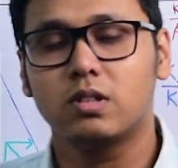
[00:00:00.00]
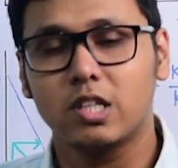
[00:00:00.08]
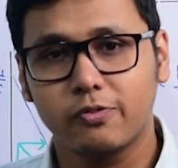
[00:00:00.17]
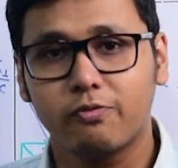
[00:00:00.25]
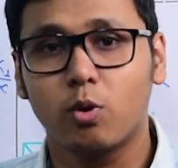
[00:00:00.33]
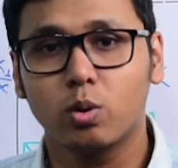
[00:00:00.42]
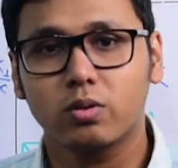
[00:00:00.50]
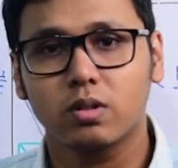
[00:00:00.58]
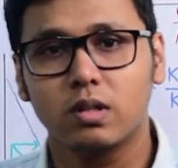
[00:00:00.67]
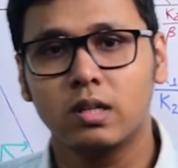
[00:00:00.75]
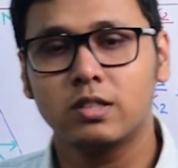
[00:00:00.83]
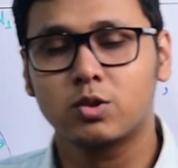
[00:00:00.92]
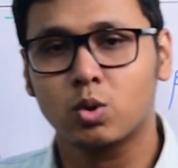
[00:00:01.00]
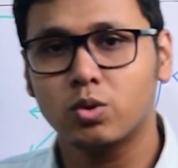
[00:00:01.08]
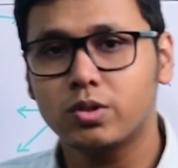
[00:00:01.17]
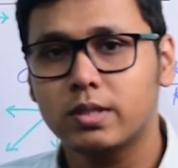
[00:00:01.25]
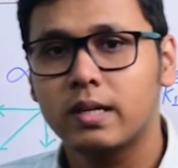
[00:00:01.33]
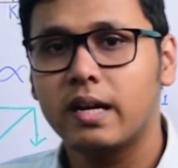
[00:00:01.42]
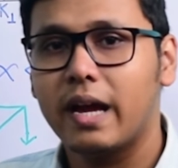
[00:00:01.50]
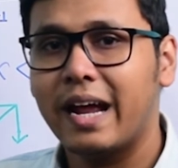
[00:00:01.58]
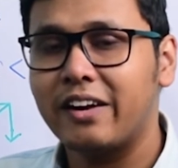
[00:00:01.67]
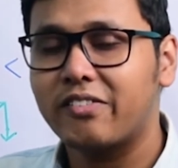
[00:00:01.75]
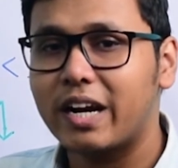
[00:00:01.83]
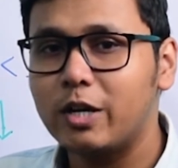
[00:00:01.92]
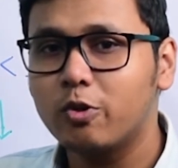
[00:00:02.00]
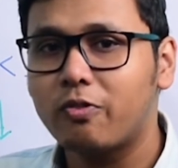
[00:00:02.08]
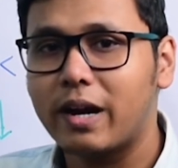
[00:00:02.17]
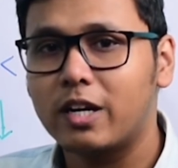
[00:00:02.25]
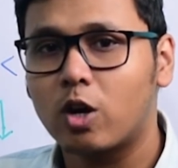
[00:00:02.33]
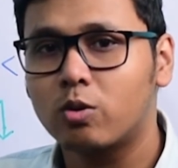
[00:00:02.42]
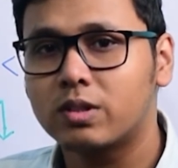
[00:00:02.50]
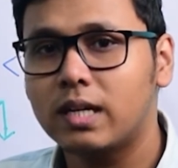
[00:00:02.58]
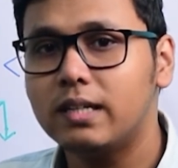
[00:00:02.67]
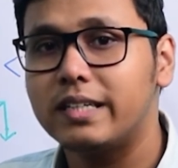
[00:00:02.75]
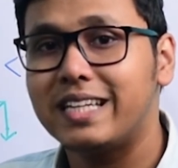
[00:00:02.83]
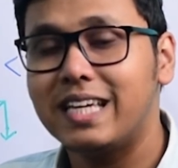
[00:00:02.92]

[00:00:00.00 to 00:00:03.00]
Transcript: the four uh, zones and try to find out the